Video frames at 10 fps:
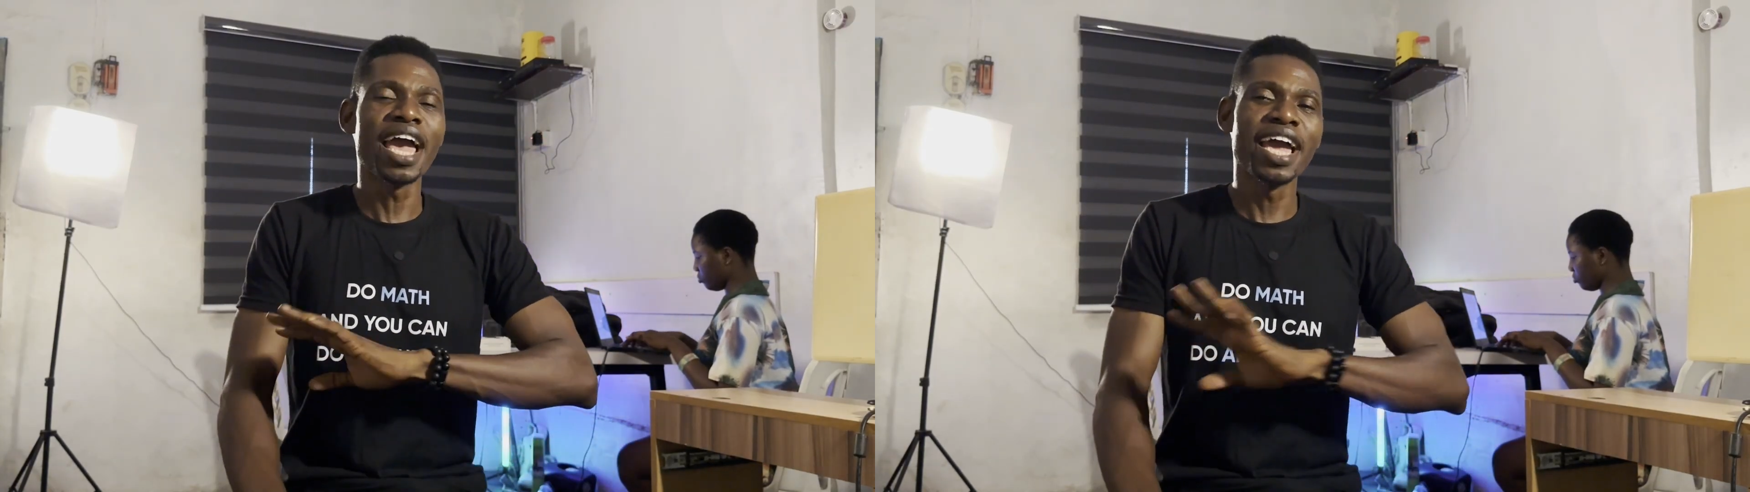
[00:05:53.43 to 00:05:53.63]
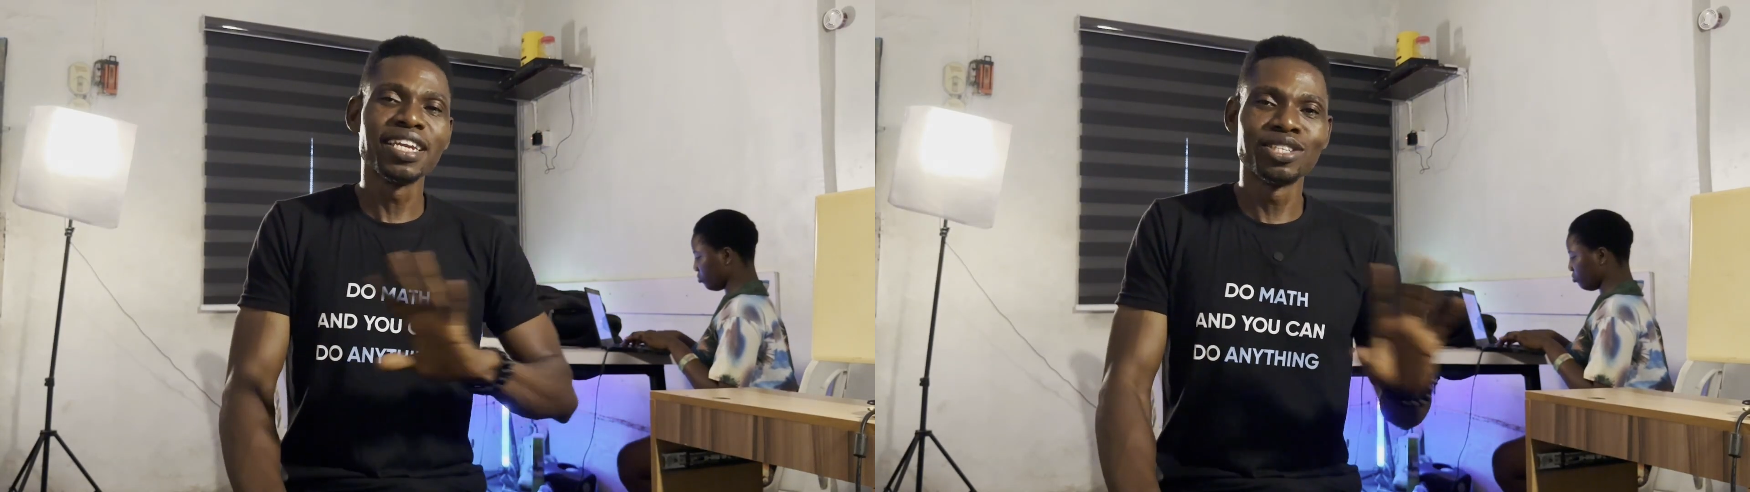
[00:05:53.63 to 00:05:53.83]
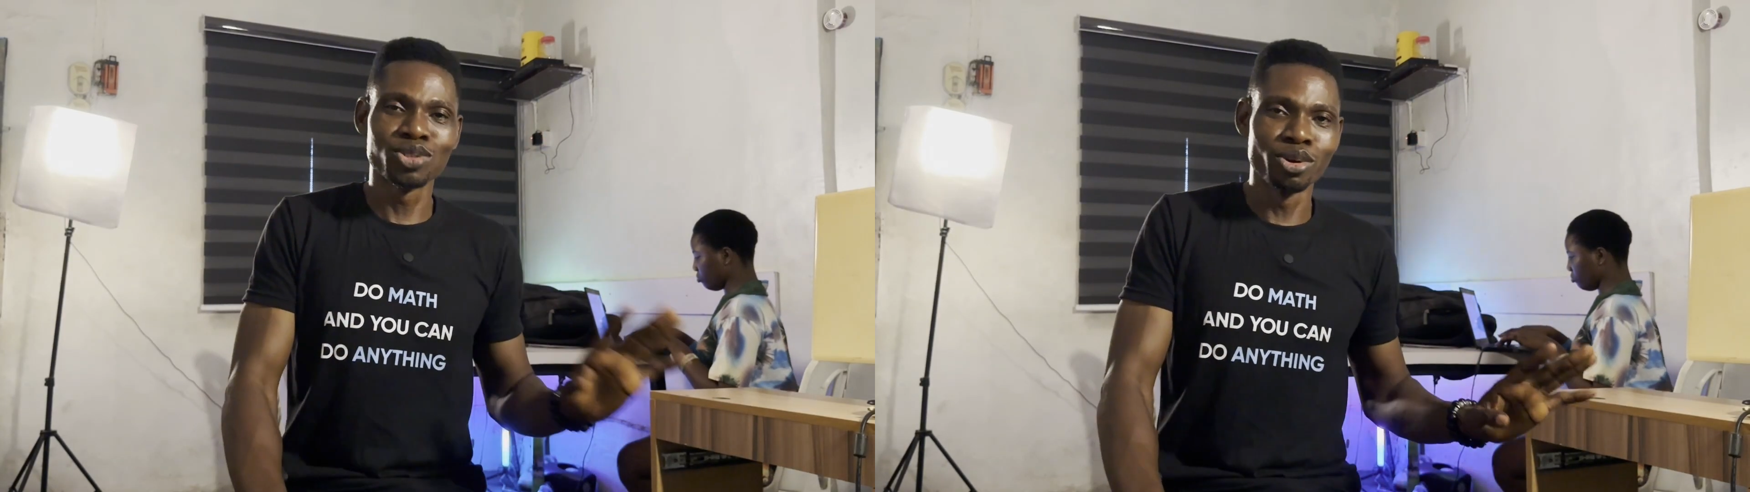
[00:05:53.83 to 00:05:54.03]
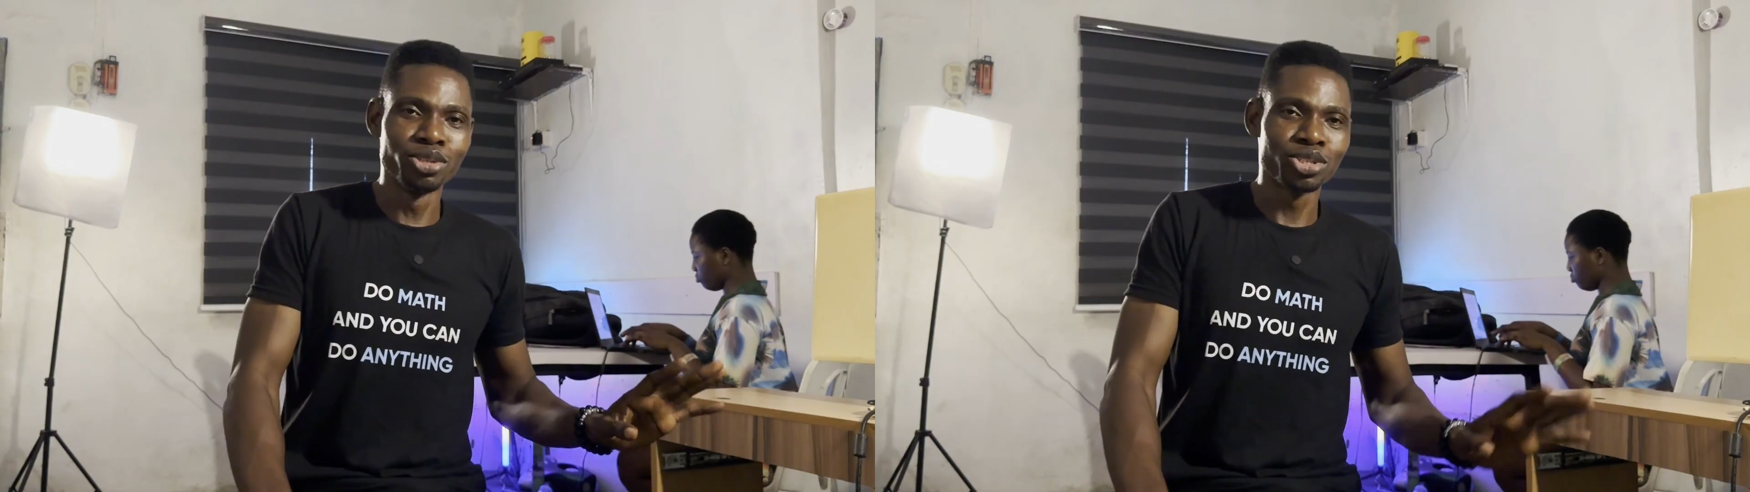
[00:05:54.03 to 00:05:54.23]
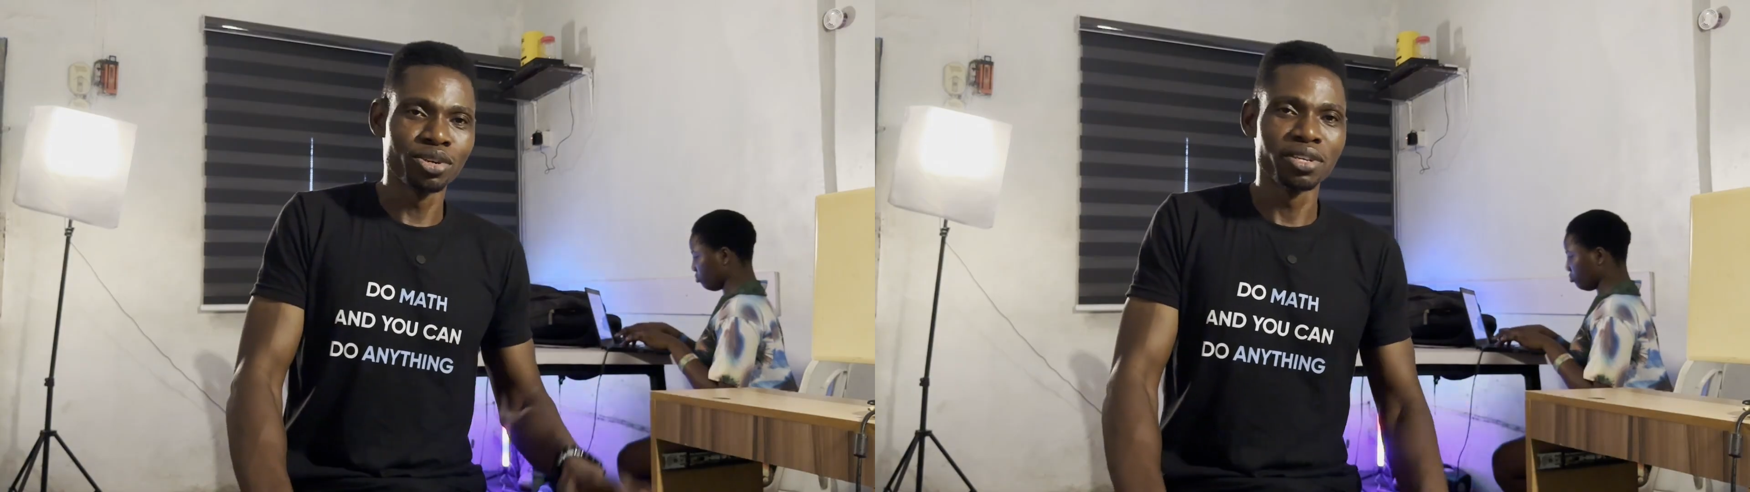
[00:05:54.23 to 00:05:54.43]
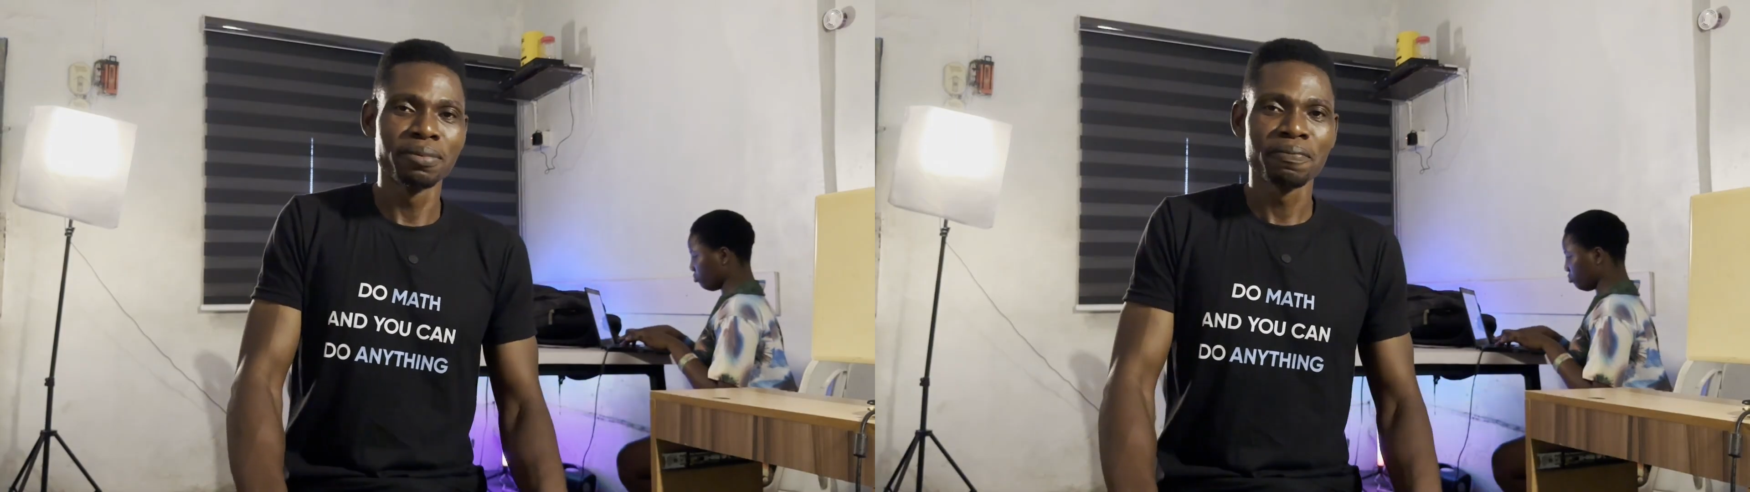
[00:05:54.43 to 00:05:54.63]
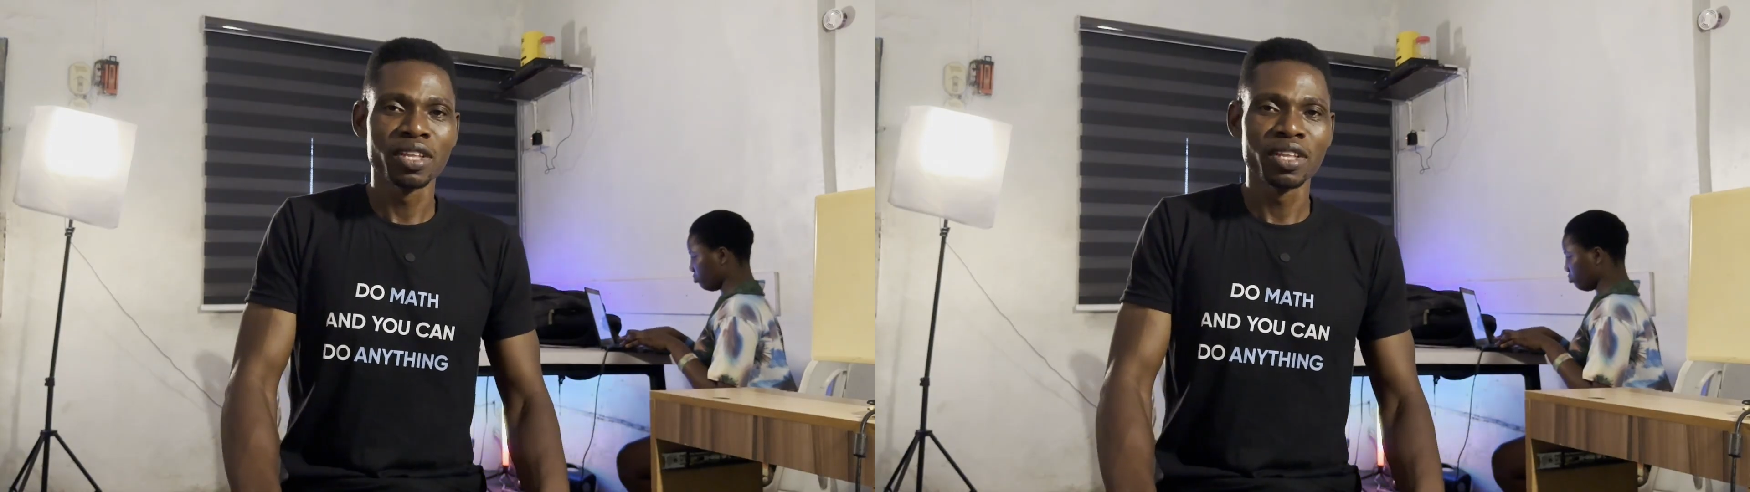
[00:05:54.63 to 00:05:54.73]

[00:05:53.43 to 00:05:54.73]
any solution,